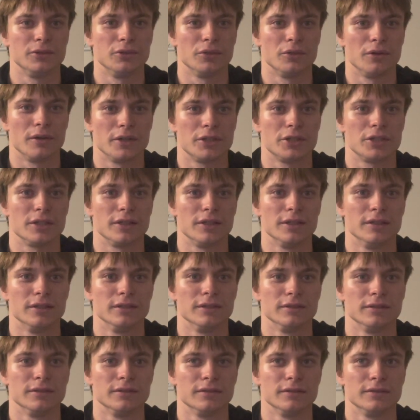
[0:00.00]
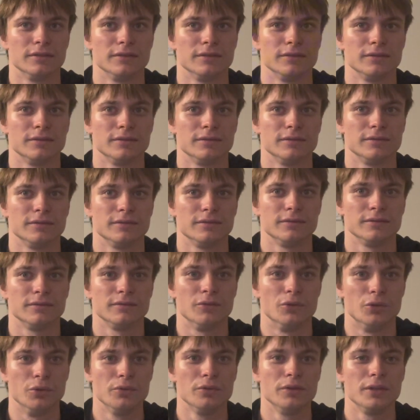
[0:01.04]
actually
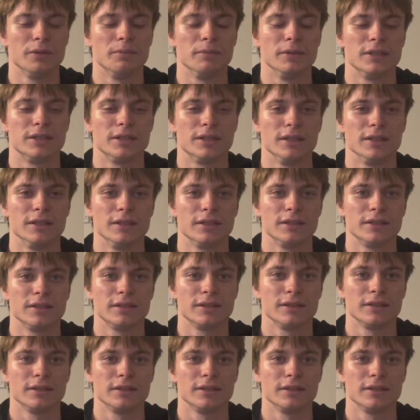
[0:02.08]
doing the mistakes.